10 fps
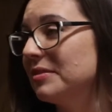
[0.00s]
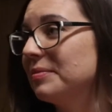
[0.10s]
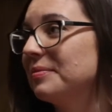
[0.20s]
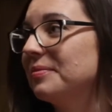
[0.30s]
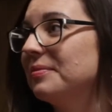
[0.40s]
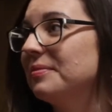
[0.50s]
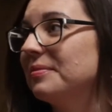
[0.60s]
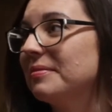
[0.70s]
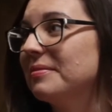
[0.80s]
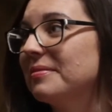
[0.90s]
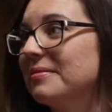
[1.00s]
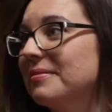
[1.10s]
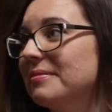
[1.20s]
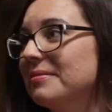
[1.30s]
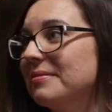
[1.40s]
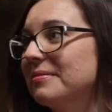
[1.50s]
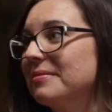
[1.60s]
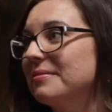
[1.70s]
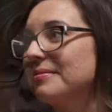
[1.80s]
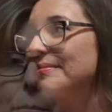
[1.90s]
About a year and a half ago, I
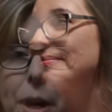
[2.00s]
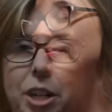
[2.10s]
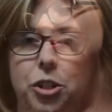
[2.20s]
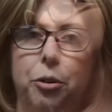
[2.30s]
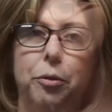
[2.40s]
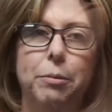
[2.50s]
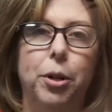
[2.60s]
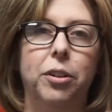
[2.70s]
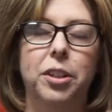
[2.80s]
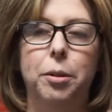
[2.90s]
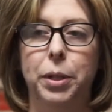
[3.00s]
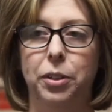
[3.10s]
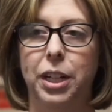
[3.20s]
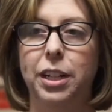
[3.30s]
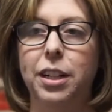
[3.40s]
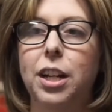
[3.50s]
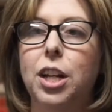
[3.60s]
did a major remodel in the building.